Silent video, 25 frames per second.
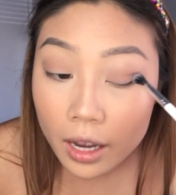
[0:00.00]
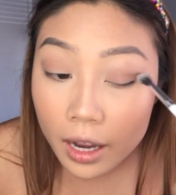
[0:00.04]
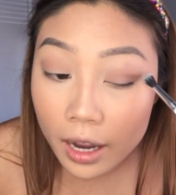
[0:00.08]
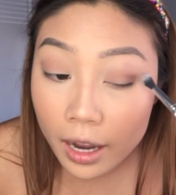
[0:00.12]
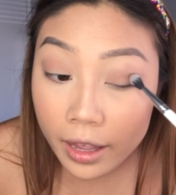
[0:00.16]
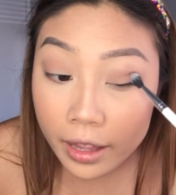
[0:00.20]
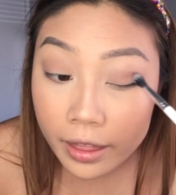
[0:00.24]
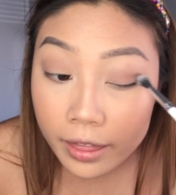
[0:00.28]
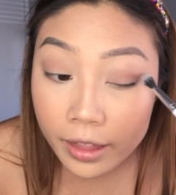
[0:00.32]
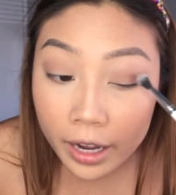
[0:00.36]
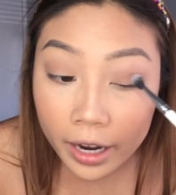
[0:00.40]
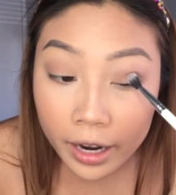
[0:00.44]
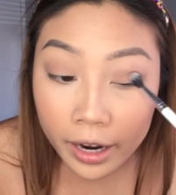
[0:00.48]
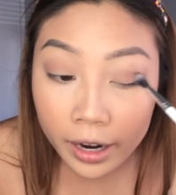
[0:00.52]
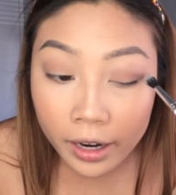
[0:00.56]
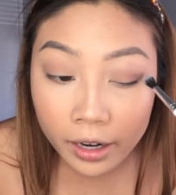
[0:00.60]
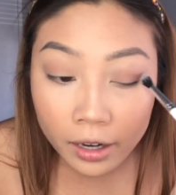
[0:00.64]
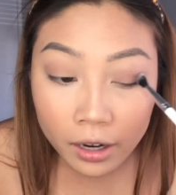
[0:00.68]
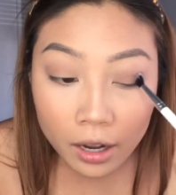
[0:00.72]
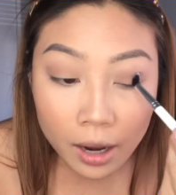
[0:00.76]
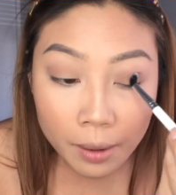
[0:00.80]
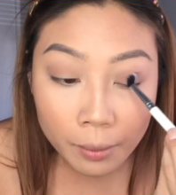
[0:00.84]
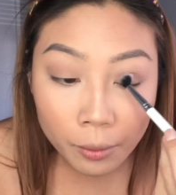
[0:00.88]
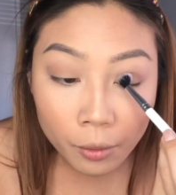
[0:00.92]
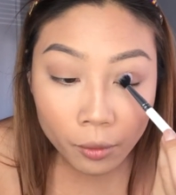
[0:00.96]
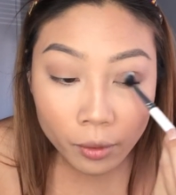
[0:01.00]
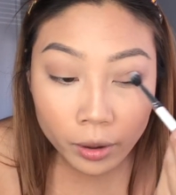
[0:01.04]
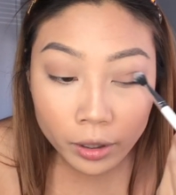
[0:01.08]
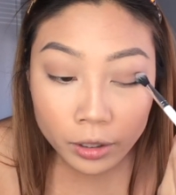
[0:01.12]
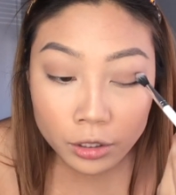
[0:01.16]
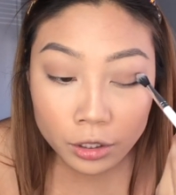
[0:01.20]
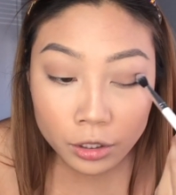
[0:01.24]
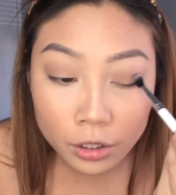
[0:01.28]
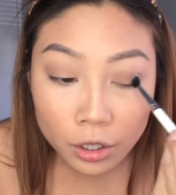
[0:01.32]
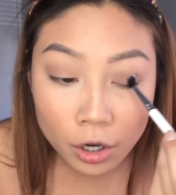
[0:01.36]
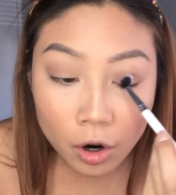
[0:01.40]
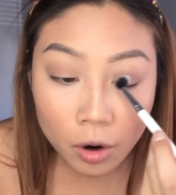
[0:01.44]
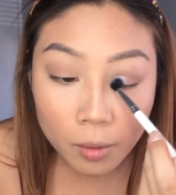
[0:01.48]
And then I'm going
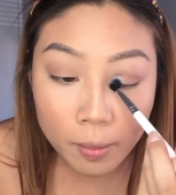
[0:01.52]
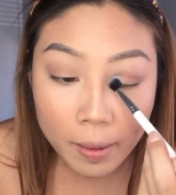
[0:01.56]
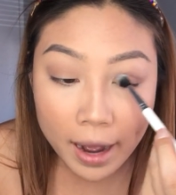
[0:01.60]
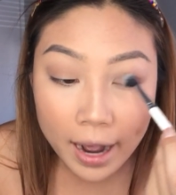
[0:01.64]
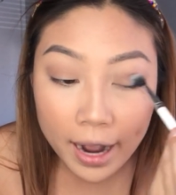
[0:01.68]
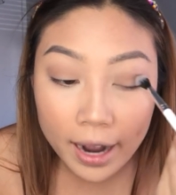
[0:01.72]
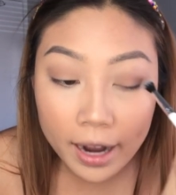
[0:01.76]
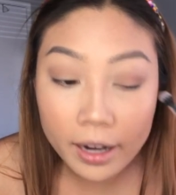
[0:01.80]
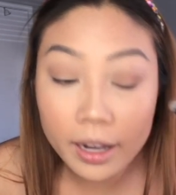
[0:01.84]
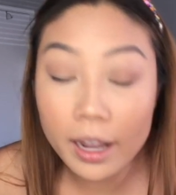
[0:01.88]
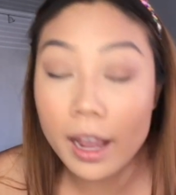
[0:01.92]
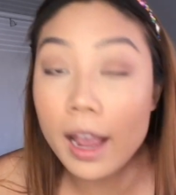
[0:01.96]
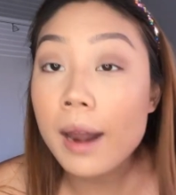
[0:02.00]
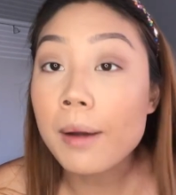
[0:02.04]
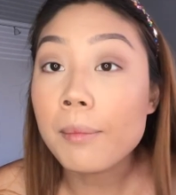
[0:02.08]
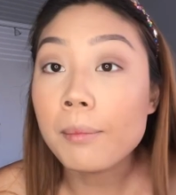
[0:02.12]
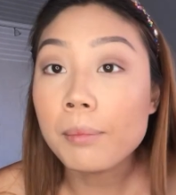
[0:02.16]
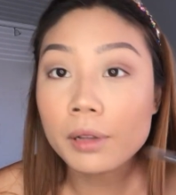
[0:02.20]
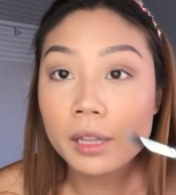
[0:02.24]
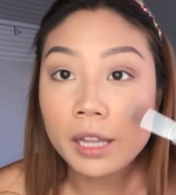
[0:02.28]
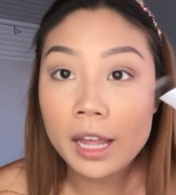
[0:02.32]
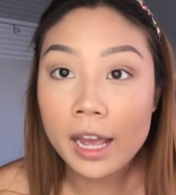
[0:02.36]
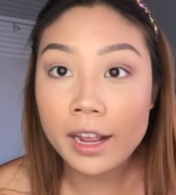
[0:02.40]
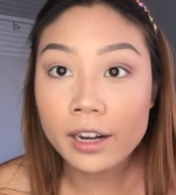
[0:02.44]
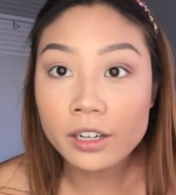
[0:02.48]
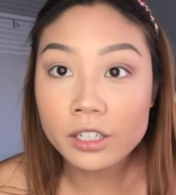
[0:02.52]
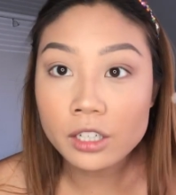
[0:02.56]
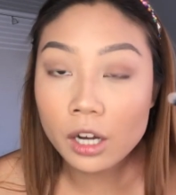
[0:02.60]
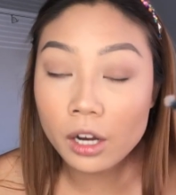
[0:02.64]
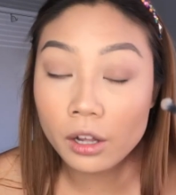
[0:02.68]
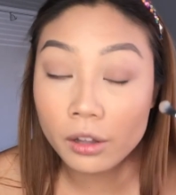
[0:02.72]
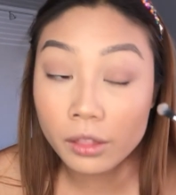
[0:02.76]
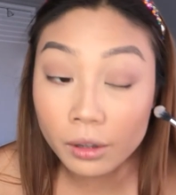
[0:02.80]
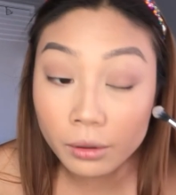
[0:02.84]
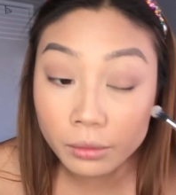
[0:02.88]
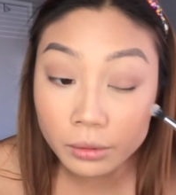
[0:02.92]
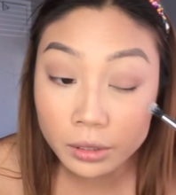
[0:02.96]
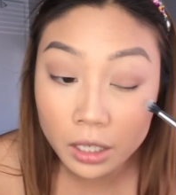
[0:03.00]
to go back and blend all
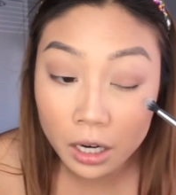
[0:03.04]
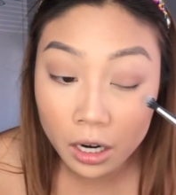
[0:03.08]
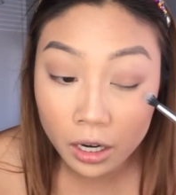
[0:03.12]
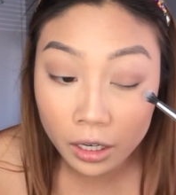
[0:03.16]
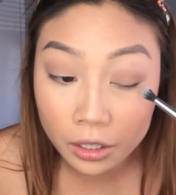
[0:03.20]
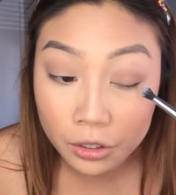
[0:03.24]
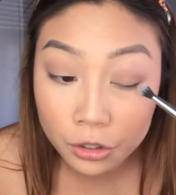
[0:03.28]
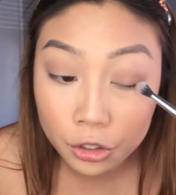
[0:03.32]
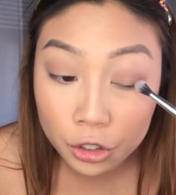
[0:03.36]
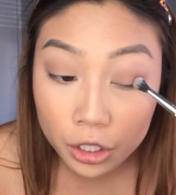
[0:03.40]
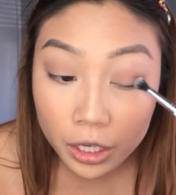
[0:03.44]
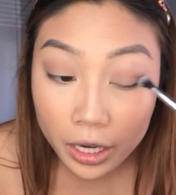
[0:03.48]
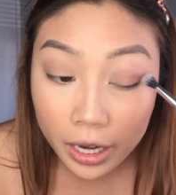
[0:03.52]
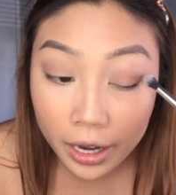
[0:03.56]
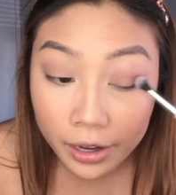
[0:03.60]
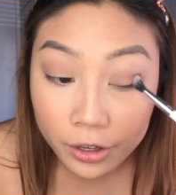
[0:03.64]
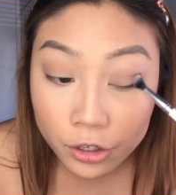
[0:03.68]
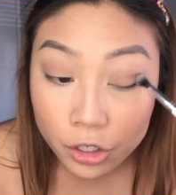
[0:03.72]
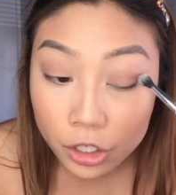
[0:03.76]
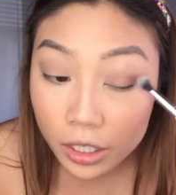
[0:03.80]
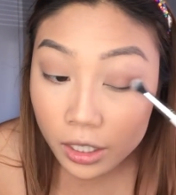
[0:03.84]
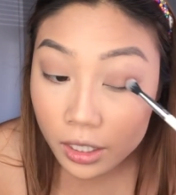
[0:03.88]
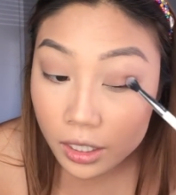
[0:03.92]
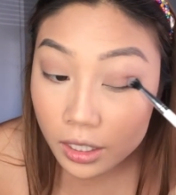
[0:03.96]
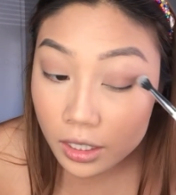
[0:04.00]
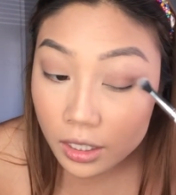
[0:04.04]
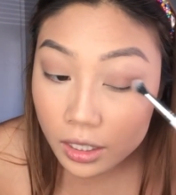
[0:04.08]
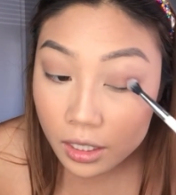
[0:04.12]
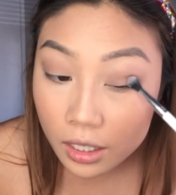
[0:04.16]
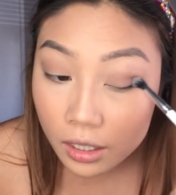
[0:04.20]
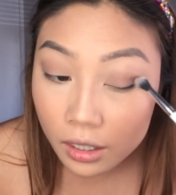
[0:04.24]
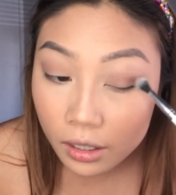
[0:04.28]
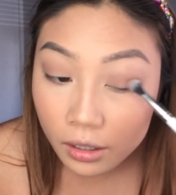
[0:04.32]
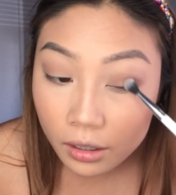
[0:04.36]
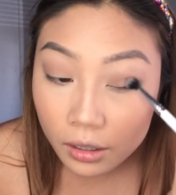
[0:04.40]
those harsh edges.